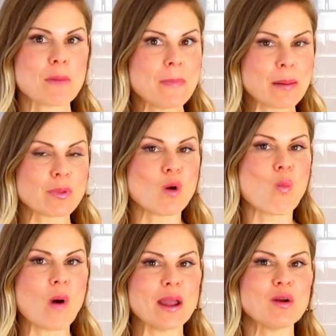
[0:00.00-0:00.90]

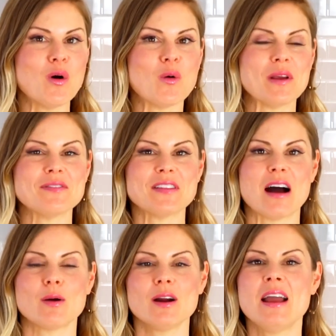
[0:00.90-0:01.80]
remember, white whole wheat
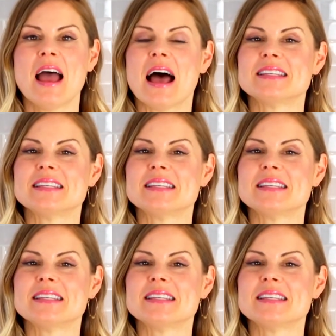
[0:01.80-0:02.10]
flour